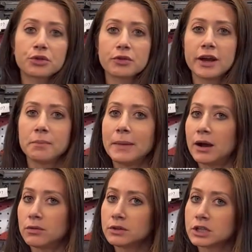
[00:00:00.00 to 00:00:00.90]
thread
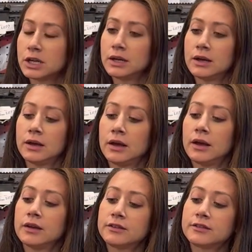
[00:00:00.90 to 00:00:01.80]
mount.
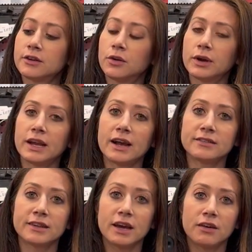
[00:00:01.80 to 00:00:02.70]
So it
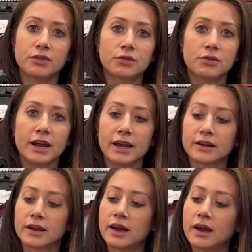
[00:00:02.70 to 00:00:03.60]
has to have the
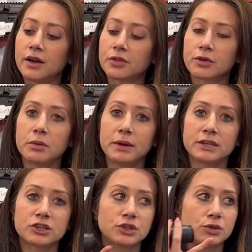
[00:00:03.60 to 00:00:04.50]
right thread
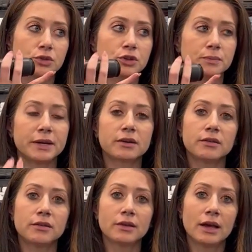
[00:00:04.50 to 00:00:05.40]
pitch to your
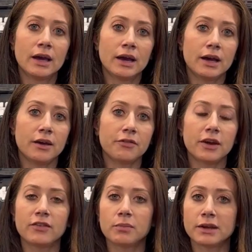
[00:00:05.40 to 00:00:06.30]
barrel.
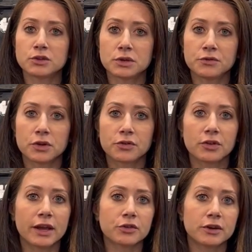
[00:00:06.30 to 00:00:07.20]
5.8 by 24
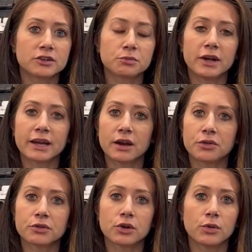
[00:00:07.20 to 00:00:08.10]
for like 300
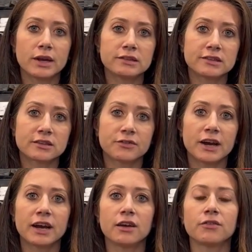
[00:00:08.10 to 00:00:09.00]
blackout, 308,
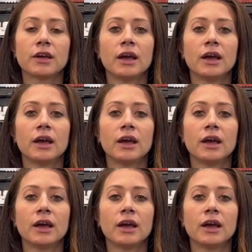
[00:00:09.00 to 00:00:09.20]
6.5,